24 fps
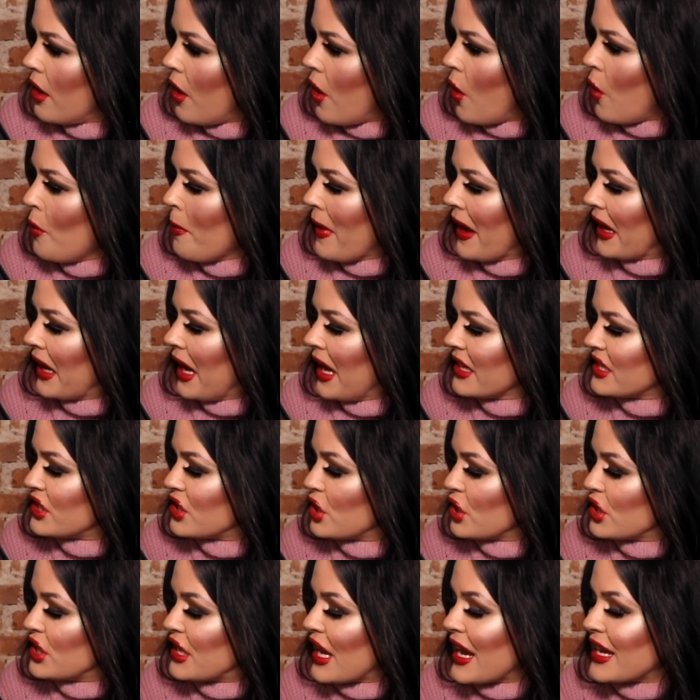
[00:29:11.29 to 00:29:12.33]
Oh my God,
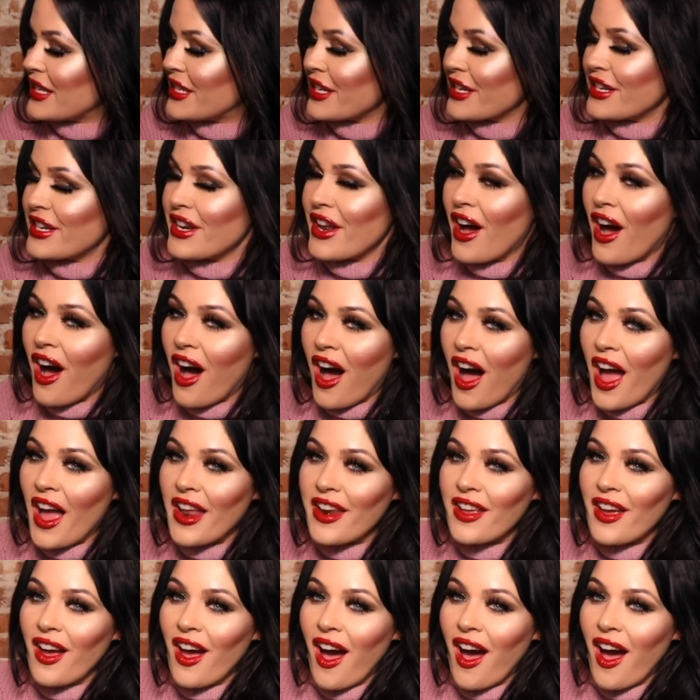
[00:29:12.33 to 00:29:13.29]
they did not.